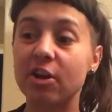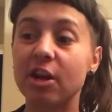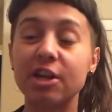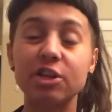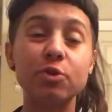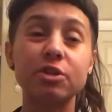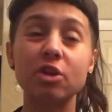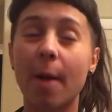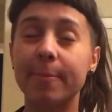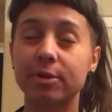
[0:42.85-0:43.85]
figured I could use
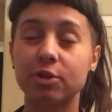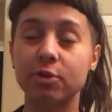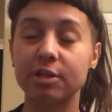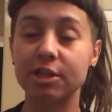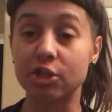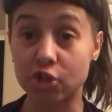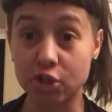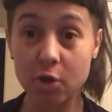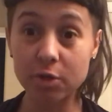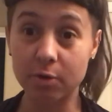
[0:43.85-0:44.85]
this opportunity to
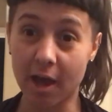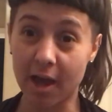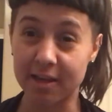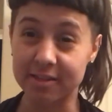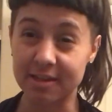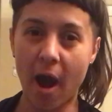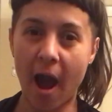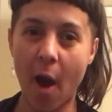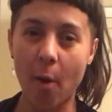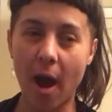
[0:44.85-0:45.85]
show you guys
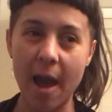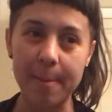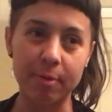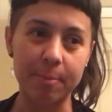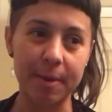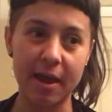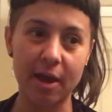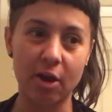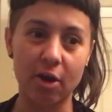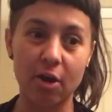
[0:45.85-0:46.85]
how I
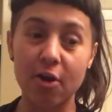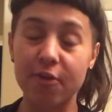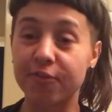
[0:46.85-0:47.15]
prepare